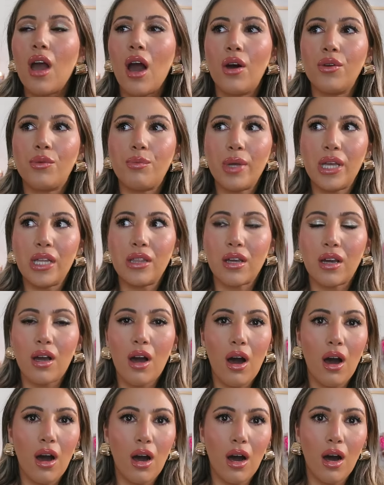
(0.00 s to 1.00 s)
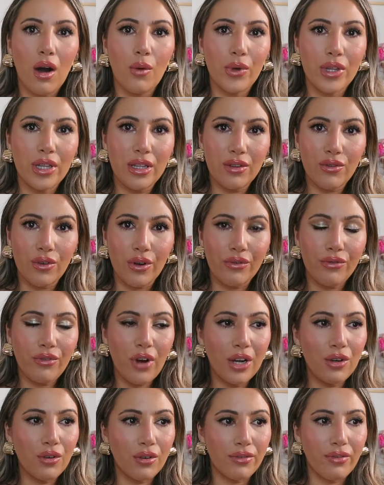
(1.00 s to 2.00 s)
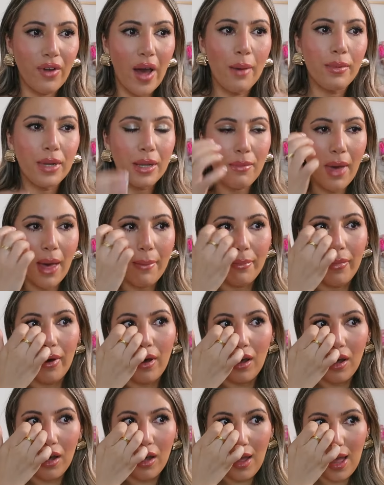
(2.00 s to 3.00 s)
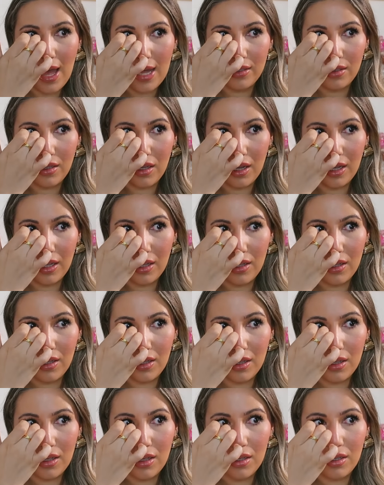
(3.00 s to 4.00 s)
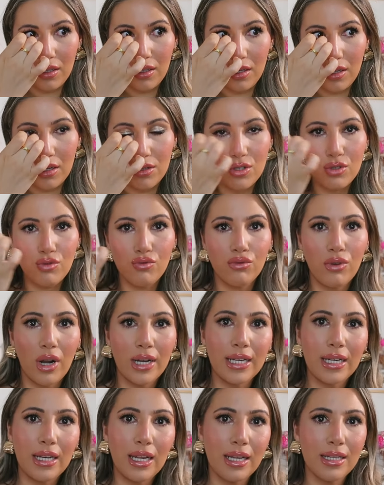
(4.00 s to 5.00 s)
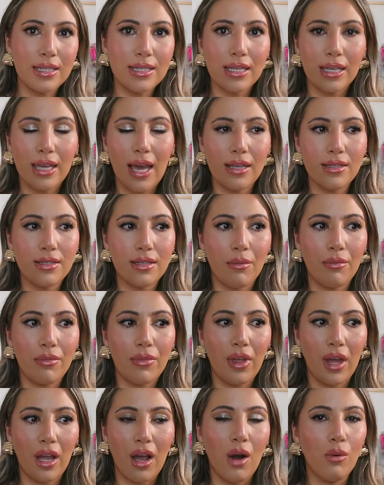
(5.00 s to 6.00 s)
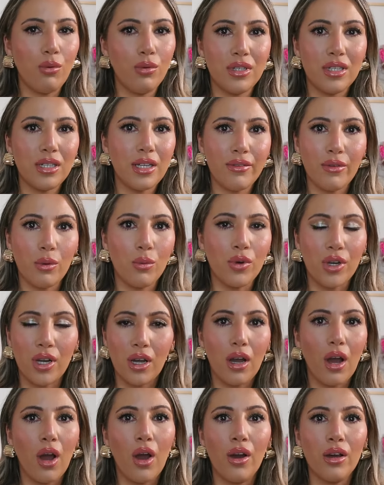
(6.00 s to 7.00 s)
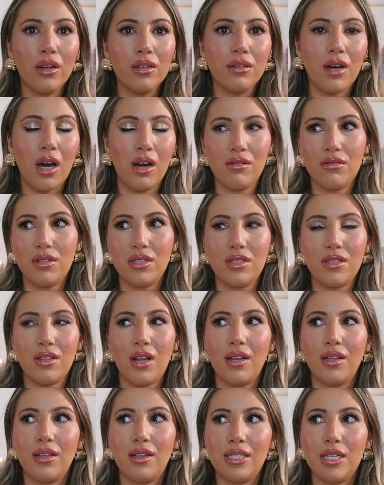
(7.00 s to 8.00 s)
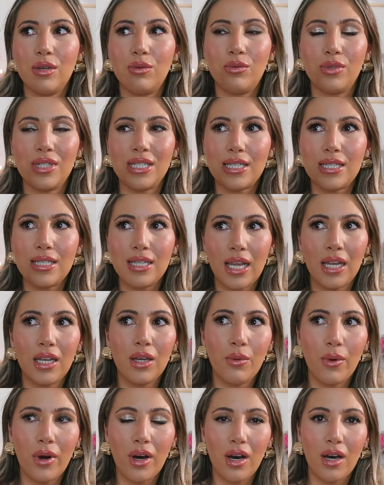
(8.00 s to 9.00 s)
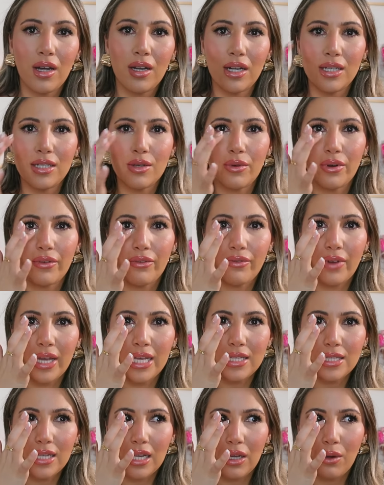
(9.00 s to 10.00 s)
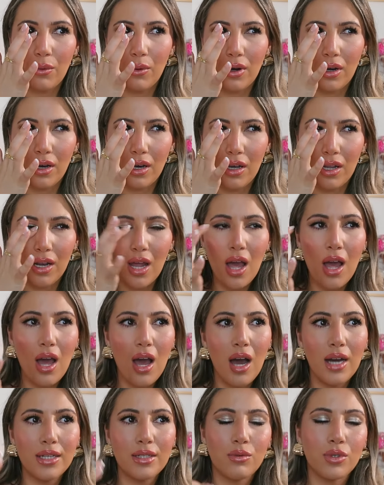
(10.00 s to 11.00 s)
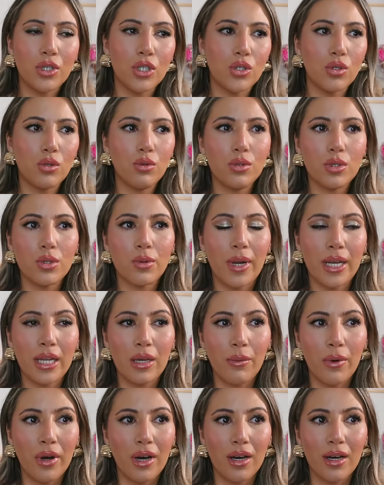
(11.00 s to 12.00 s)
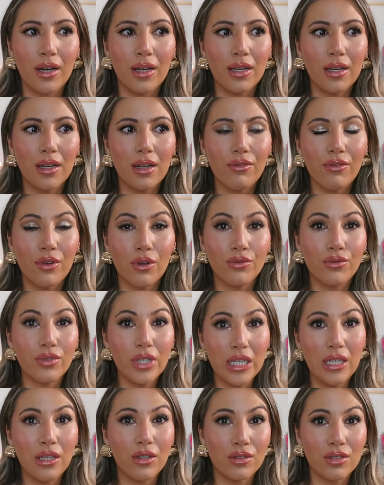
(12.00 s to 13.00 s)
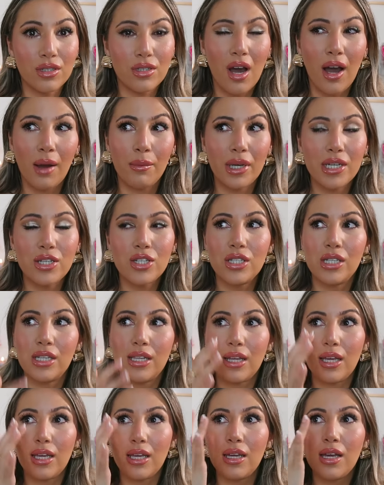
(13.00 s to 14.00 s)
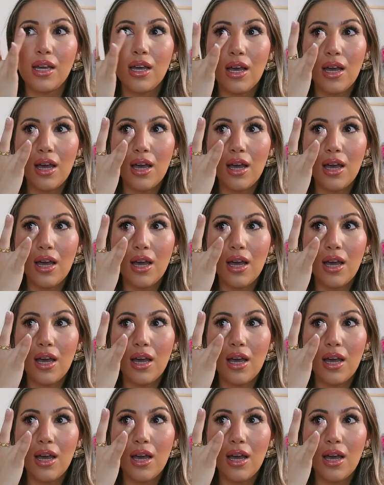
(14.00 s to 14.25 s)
I'd be in the car with either a friend or a family member, and, like, you know, just running in to get something. I wouldn't even want to go. I was just, like, I didn't want to see anyone. I didn't want to face anyone. I didn't want to talk to anyone for a really long time, actually.